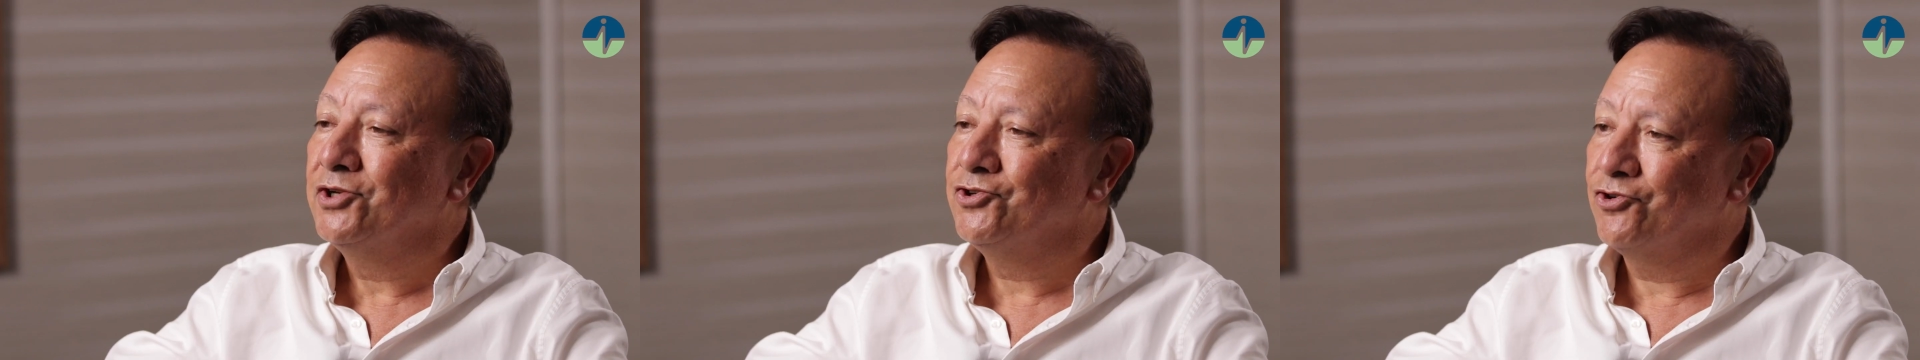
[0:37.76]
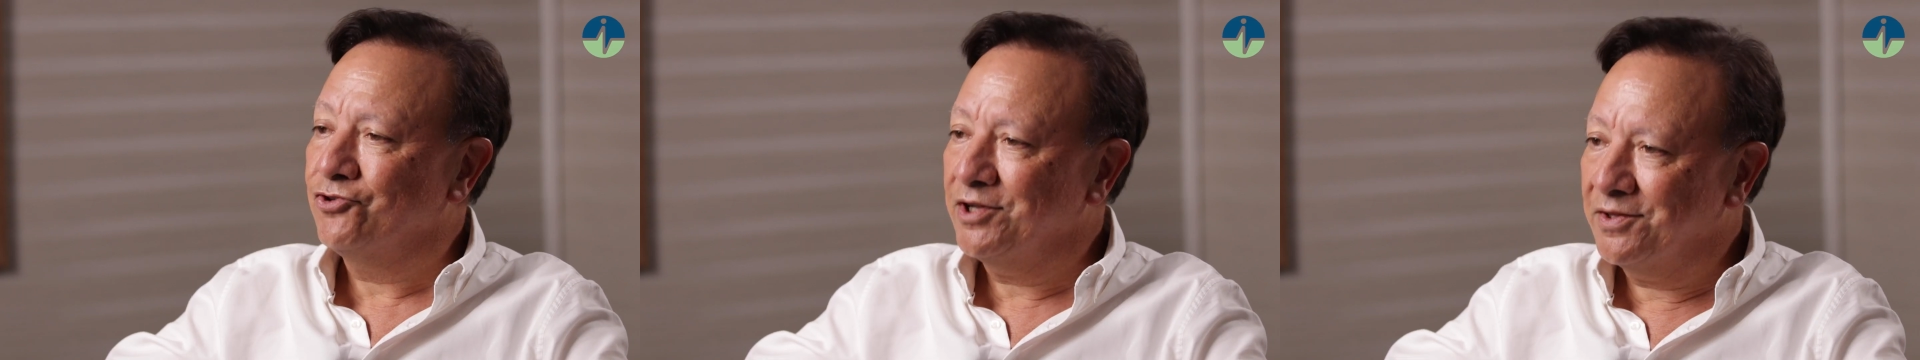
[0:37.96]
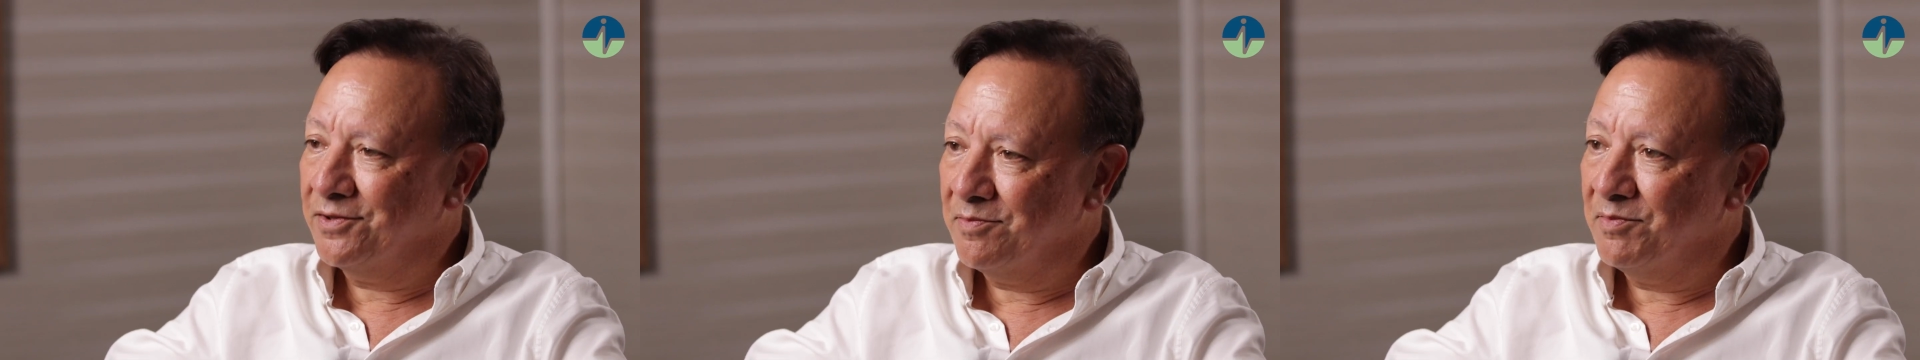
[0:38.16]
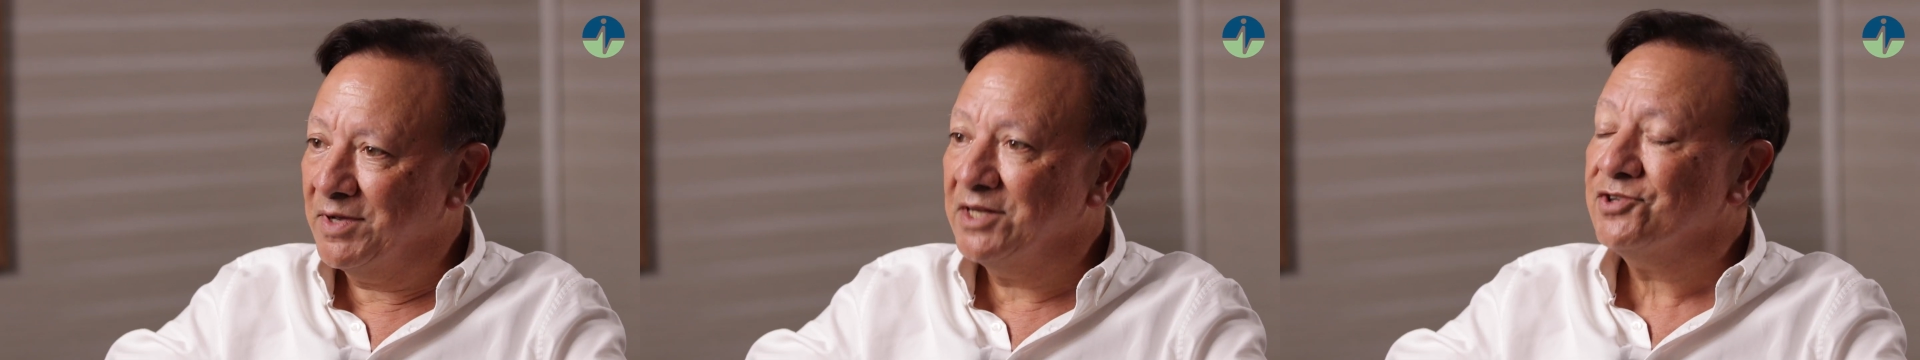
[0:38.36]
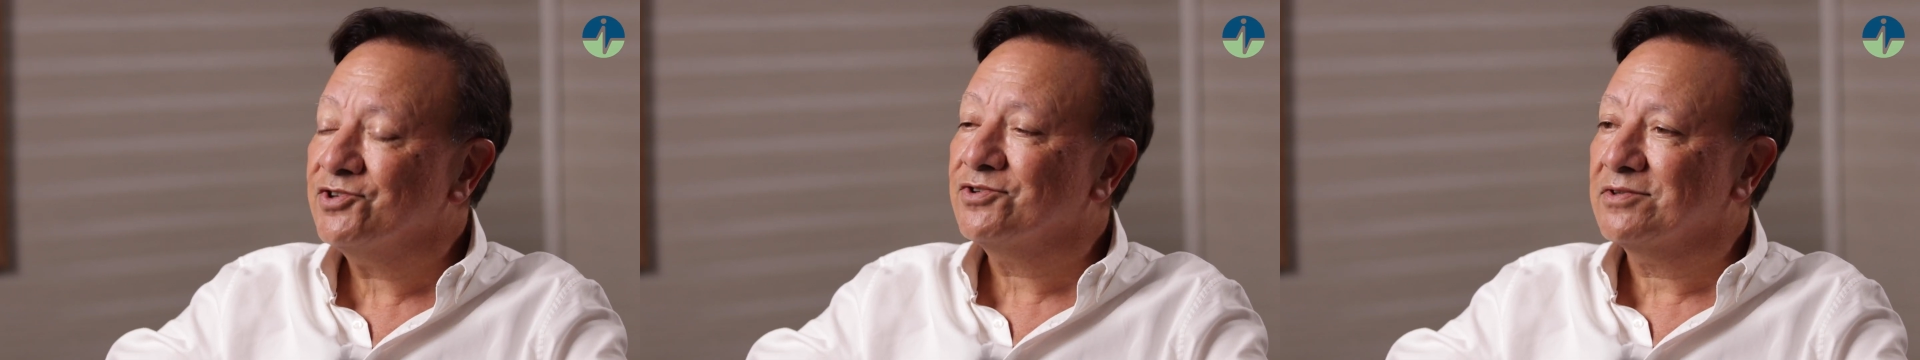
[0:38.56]
During the
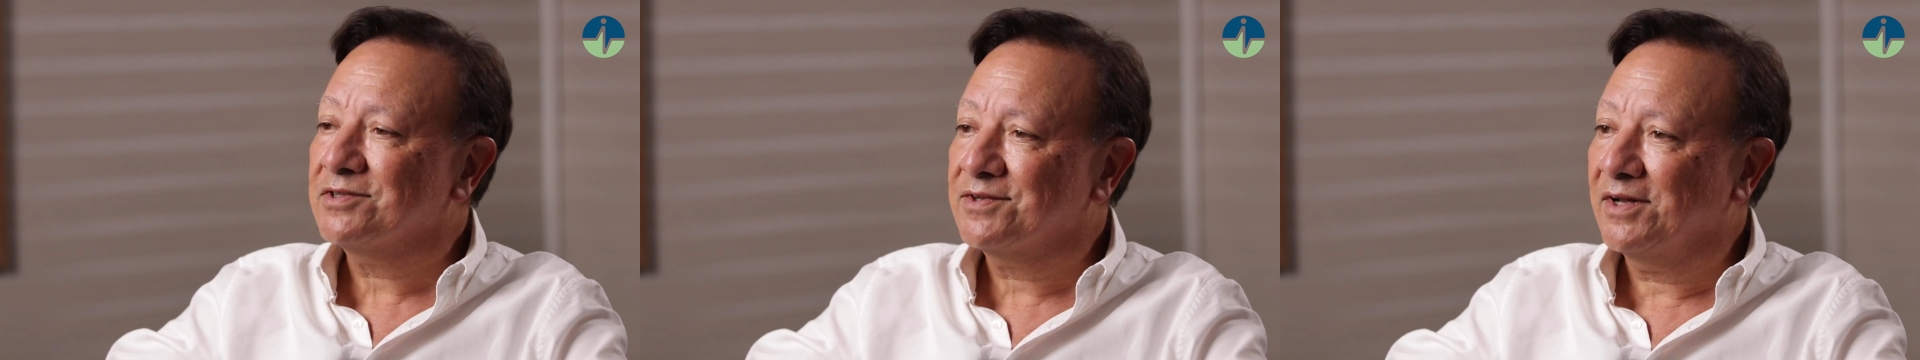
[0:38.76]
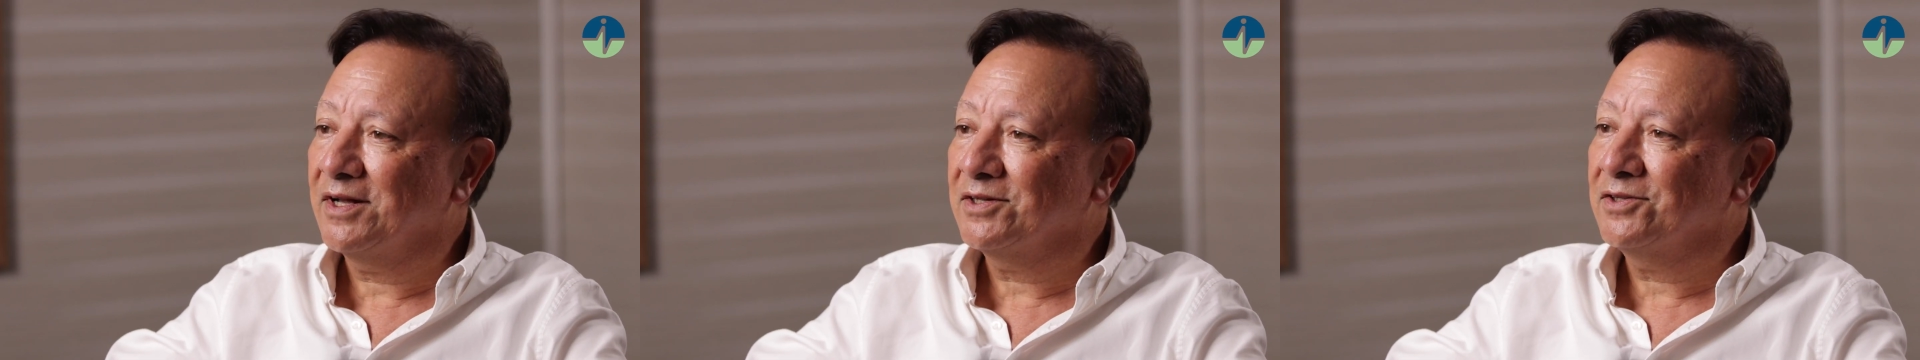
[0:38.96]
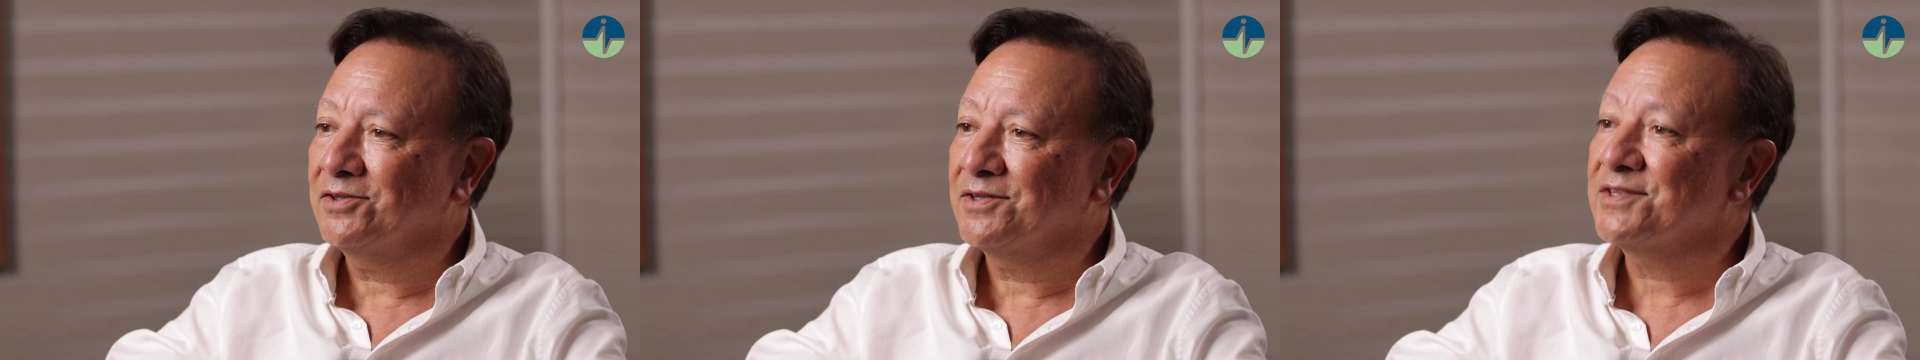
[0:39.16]
menstrual cycle,